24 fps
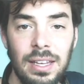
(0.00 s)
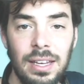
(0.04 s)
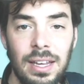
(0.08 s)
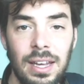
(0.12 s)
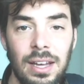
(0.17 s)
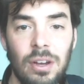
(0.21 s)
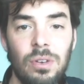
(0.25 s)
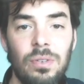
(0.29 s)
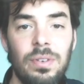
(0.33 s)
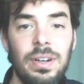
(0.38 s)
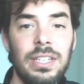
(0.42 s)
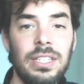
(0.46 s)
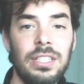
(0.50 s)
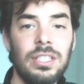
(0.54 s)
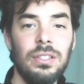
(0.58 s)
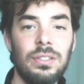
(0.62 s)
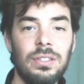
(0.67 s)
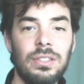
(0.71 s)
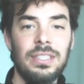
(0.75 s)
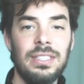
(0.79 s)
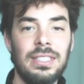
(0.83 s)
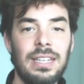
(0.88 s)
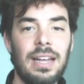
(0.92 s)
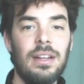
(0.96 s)
the
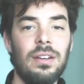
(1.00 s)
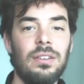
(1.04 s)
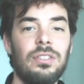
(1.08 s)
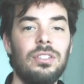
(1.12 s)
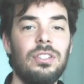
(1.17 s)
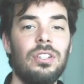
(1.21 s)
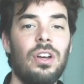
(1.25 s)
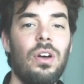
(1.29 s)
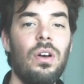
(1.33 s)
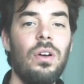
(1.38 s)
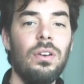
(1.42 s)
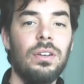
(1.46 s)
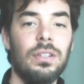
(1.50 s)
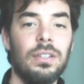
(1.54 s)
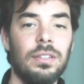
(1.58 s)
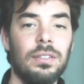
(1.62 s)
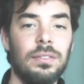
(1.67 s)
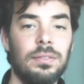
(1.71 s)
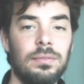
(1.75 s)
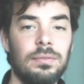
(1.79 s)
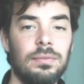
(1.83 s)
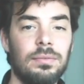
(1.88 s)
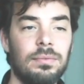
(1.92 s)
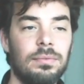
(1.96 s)
original sound on,
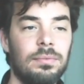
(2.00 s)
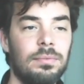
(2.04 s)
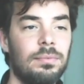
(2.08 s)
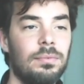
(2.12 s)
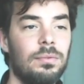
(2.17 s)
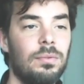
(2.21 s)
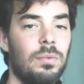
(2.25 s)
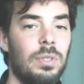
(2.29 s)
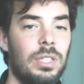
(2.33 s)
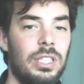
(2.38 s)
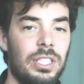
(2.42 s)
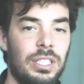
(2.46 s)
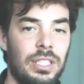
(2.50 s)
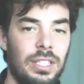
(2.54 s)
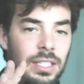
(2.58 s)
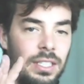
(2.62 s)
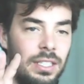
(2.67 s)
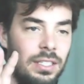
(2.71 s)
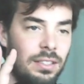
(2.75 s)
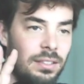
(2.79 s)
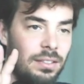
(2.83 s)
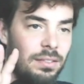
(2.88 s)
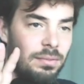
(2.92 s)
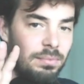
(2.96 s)
which
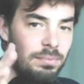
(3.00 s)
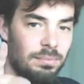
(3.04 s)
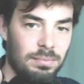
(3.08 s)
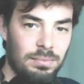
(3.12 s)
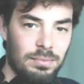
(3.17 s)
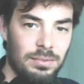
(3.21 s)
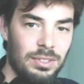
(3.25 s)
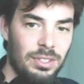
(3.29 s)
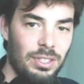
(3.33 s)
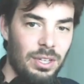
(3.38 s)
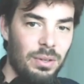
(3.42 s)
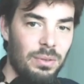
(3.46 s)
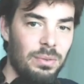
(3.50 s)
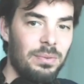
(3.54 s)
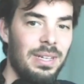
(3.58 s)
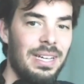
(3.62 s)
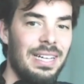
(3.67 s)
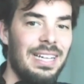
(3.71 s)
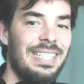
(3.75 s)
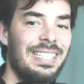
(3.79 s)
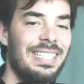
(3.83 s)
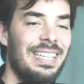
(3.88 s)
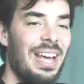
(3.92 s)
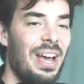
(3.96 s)
it, you know,
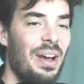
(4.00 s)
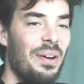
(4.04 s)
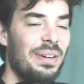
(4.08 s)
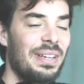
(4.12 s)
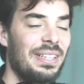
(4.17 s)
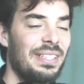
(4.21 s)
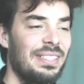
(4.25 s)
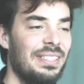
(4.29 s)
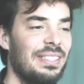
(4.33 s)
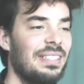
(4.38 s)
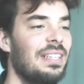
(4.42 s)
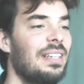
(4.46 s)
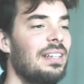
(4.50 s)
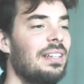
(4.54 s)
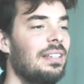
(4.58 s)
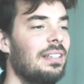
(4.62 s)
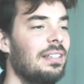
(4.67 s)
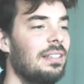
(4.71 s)
it now is.